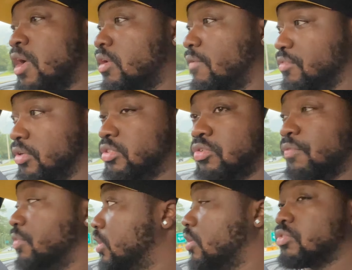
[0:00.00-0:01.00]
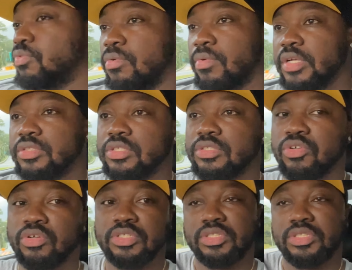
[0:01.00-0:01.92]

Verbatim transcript: uh, the, the two videos from the races,